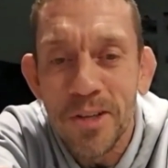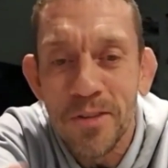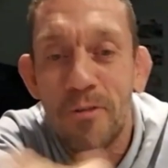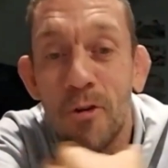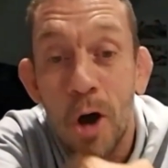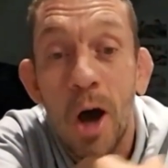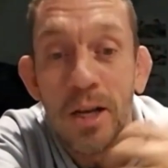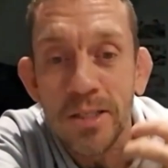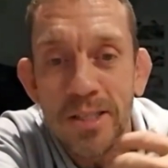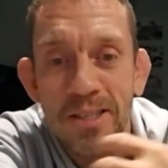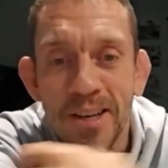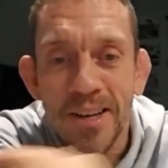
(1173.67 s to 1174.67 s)
for
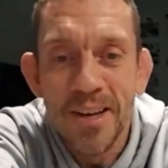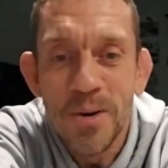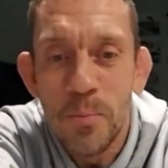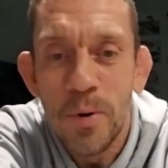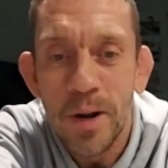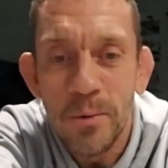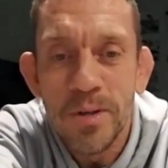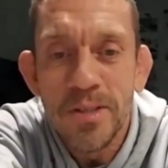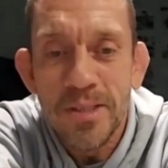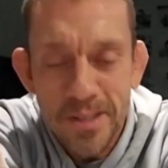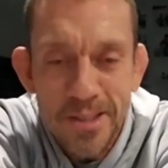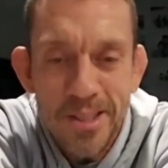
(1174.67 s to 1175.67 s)
us, but it
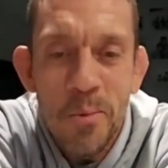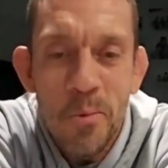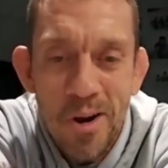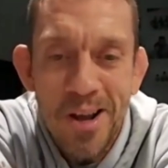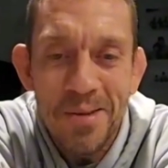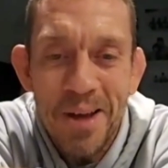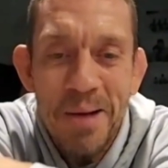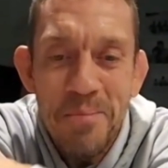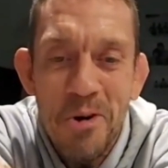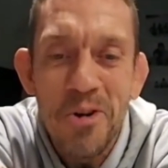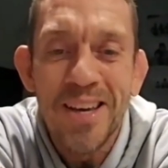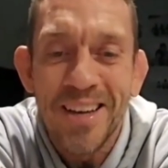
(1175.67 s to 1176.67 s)
was somewhere at
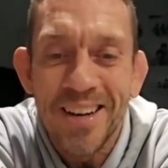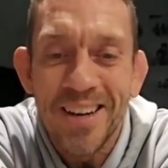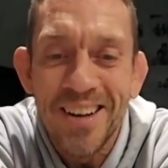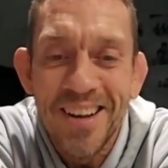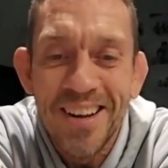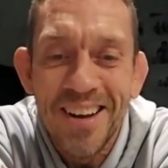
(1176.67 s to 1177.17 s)
Mohegan.